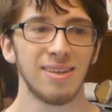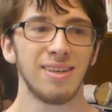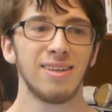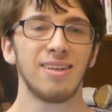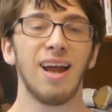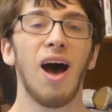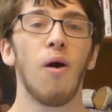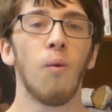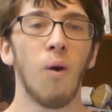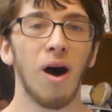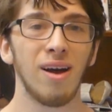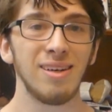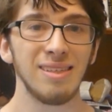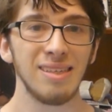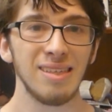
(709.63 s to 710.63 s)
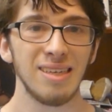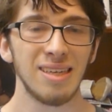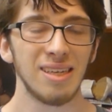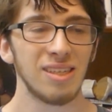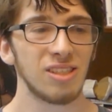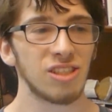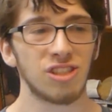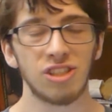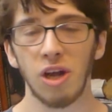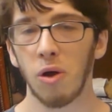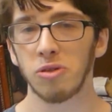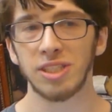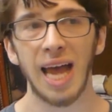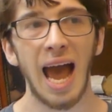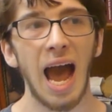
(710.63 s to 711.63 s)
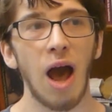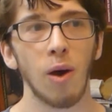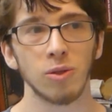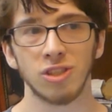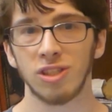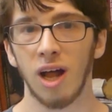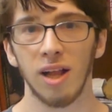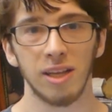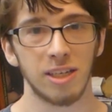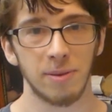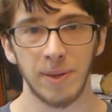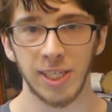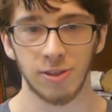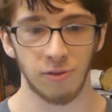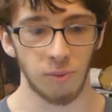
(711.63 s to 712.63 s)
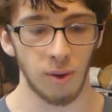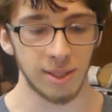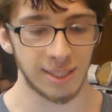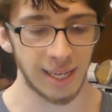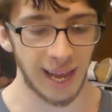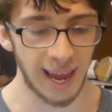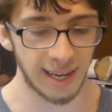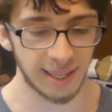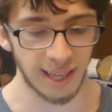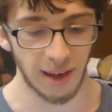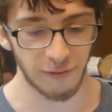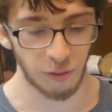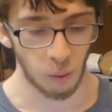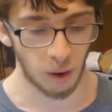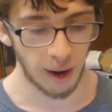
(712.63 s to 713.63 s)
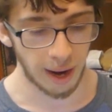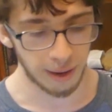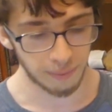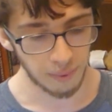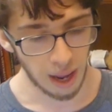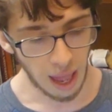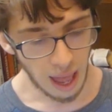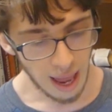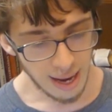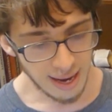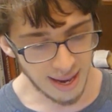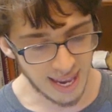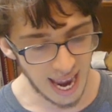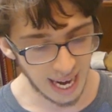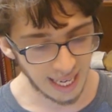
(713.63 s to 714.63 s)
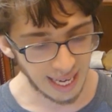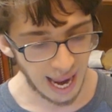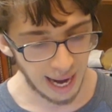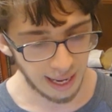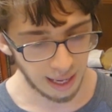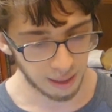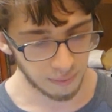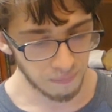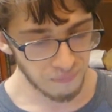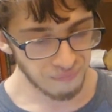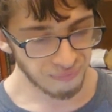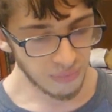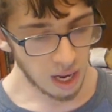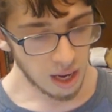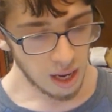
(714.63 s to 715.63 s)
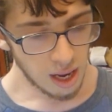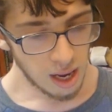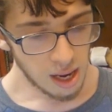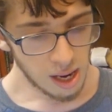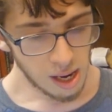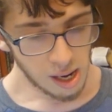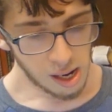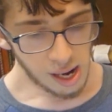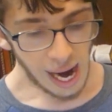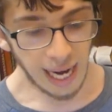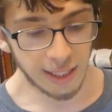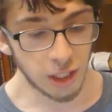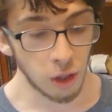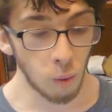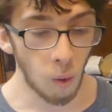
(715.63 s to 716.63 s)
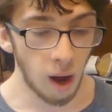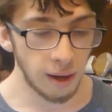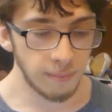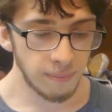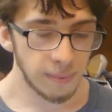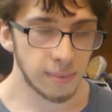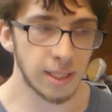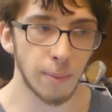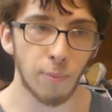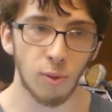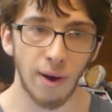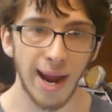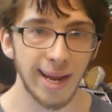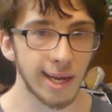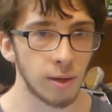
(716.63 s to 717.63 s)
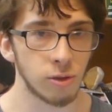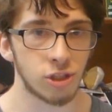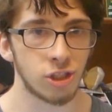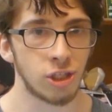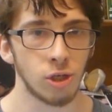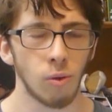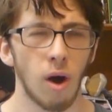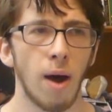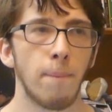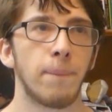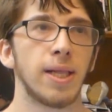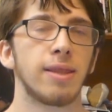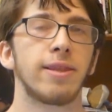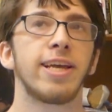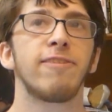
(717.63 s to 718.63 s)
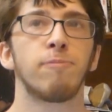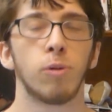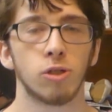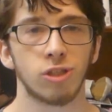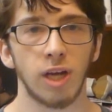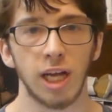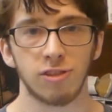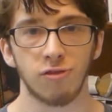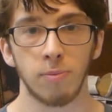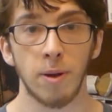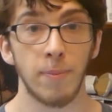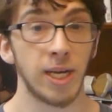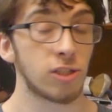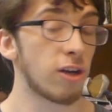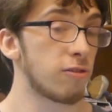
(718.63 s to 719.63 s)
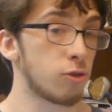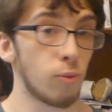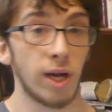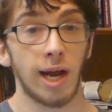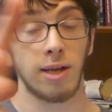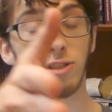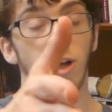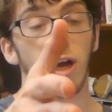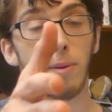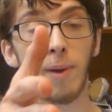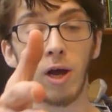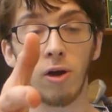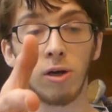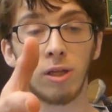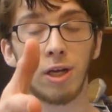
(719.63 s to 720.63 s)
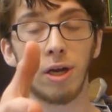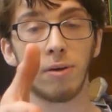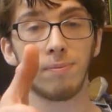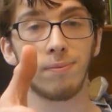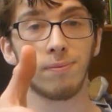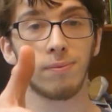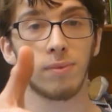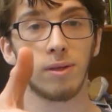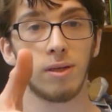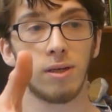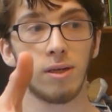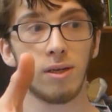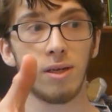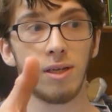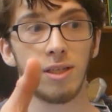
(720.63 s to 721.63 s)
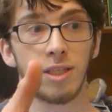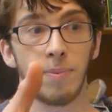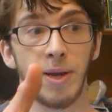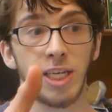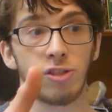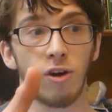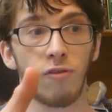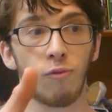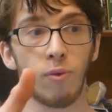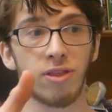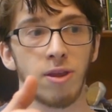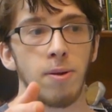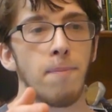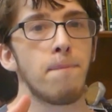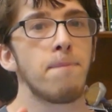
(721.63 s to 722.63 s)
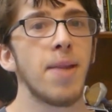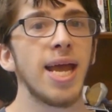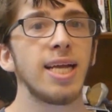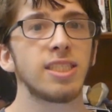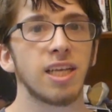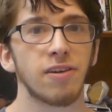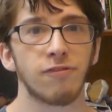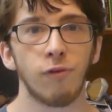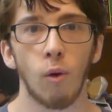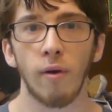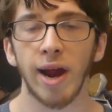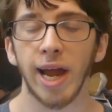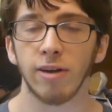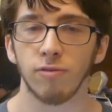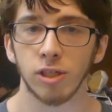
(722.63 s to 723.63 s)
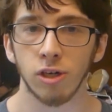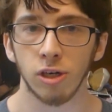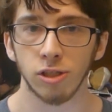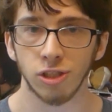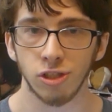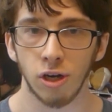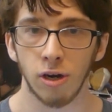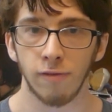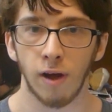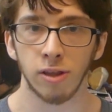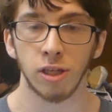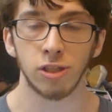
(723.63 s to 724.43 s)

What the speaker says: not one. Just shows how solid Dimitrov was to getting to that forehand. Dictating. At 2-1, to break, it was 2 unbelievable shots from Dimitrov. So what I was talking about earlier. Dimitrov with an amazing forehand return to serve on the